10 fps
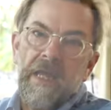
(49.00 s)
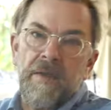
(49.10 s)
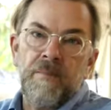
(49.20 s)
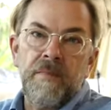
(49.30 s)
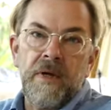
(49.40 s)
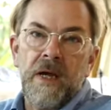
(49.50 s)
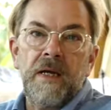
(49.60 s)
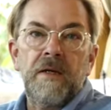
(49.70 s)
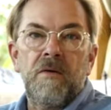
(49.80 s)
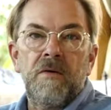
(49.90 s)
M,
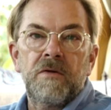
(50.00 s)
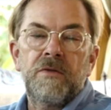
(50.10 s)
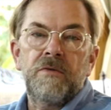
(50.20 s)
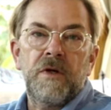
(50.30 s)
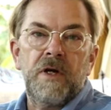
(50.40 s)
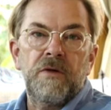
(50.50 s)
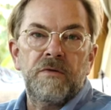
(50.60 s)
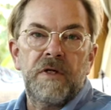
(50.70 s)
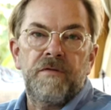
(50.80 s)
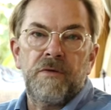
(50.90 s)
and also you can
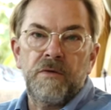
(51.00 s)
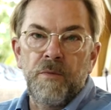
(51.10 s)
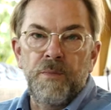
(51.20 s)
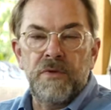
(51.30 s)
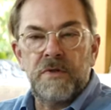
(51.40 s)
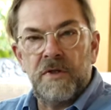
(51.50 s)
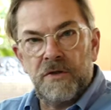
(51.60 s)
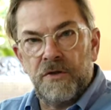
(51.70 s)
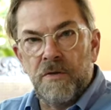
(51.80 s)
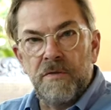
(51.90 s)
use it for Olympus,
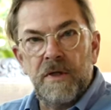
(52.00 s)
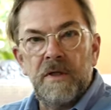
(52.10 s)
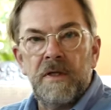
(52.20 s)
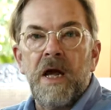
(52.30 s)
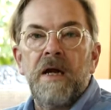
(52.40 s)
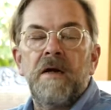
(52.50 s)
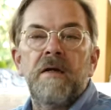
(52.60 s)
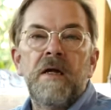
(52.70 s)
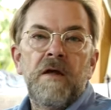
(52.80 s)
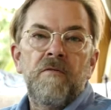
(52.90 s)
Sony, Nikon,
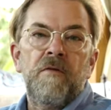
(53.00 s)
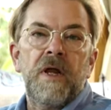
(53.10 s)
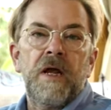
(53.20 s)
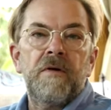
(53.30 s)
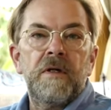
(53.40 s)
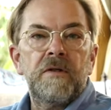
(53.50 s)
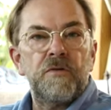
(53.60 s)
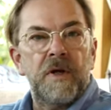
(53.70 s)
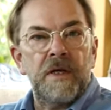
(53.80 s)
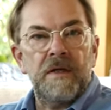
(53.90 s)
whatever,
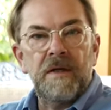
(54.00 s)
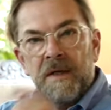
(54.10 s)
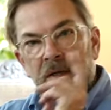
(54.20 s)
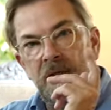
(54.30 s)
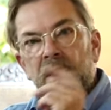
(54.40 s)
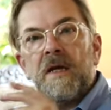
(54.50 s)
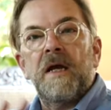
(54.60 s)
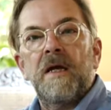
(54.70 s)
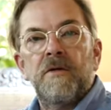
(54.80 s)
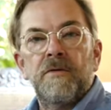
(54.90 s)
to get the
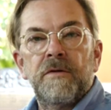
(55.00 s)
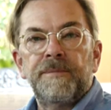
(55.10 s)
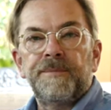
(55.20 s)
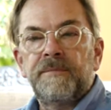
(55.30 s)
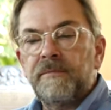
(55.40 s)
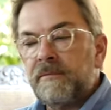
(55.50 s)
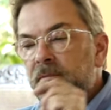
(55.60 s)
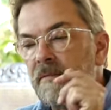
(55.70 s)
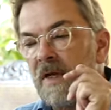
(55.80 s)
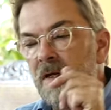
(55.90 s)
Leica look.
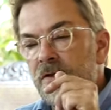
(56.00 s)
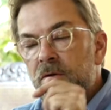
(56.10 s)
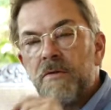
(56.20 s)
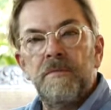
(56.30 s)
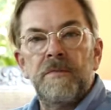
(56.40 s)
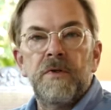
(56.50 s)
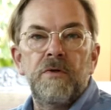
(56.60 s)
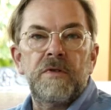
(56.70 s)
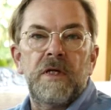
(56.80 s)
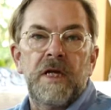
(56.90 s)
So
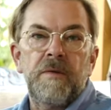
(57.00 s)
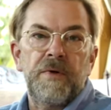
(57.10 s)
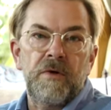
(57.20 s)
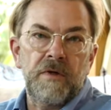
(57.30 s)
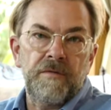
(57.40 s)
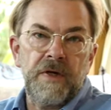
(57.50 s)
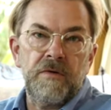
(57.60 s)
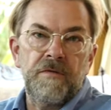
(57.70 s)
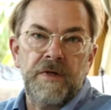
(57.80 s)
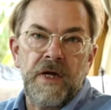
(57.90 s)
use the link below the
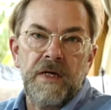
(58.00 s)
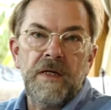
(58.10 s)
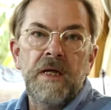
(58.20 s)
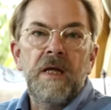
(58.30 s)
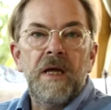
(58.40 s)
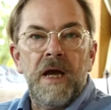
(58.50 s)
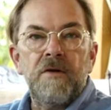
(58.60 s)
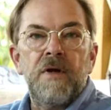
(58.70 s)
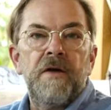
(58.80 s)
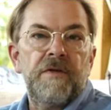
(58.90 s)
video for that, and
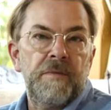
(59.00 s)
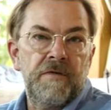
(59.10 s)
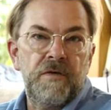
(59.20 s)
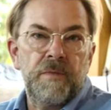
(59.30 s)
you have them in a few